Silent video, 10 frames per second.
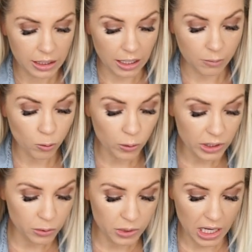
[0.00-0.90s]
Now I'm
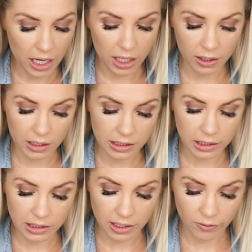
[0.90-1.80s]
going to take this
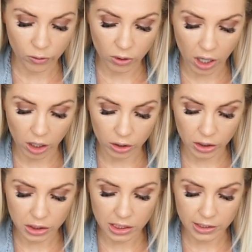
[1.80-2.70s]
Sinful
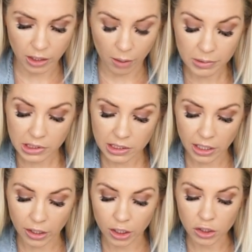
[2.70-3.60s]
Colors Stop and
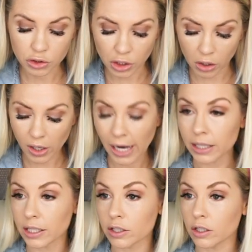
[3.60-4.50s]
Stare Gel
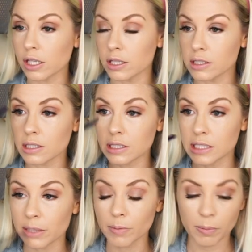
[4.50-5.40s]
Eyeliner in this
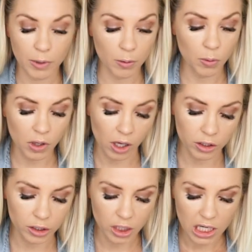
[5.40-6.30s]
deep purple
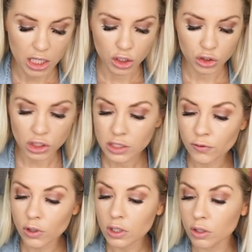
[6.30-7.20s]
color just
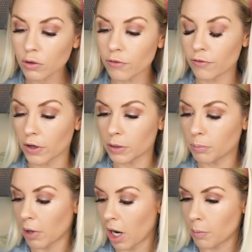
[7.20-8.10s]
for a little fun
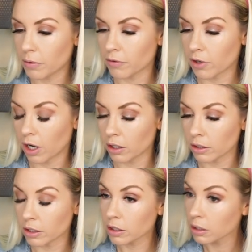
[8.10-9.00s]
pop of
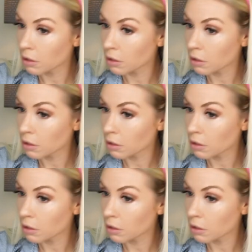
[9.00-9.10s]
color.